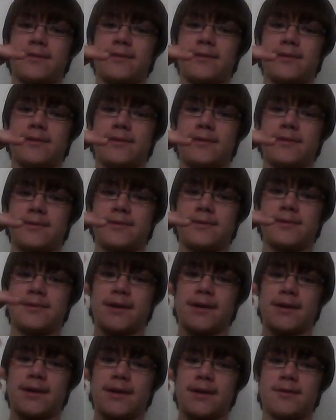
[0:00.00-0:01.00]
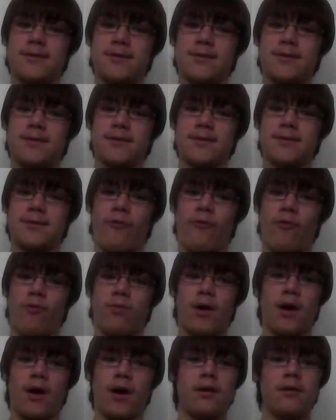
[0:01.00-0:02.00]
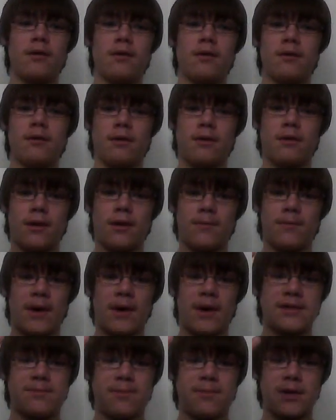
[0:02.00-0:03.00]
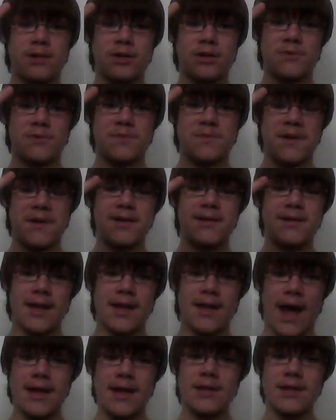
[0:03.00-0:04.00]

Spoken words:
second or third or fourth one, my inspirational speeches, and I